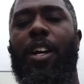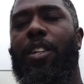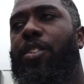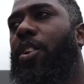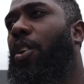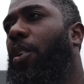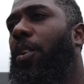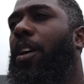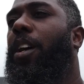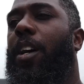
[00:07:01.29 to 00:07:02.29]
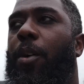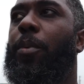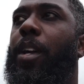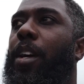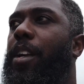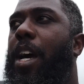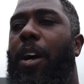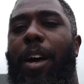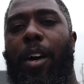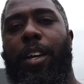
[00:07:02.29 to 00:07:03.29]
y'all, so we are
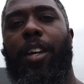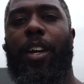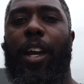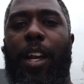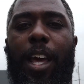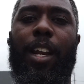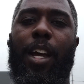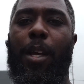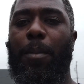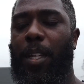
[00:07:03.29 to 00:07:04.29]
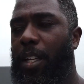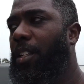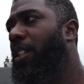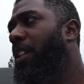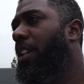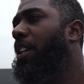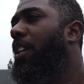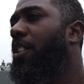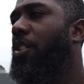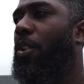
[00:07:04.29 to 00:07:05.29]
now out here at Anaheim Gear.
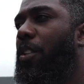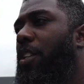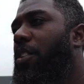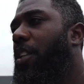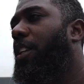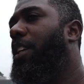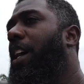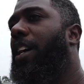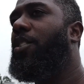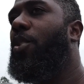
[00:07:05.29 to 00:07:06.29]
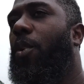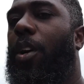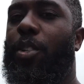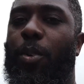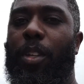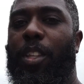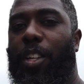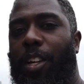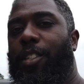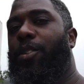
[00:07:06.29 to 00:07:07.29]
So these are the guys who are
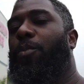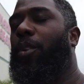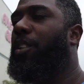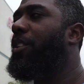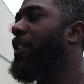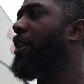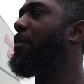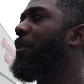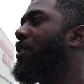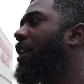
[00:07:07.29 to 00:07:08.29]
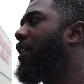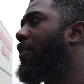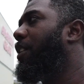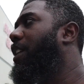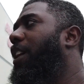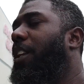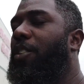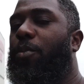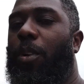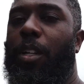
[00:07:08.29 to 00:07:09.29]
doing the custom work to the input shaft on the
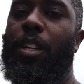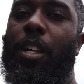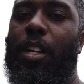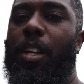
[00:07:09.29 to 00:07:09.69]
LS1.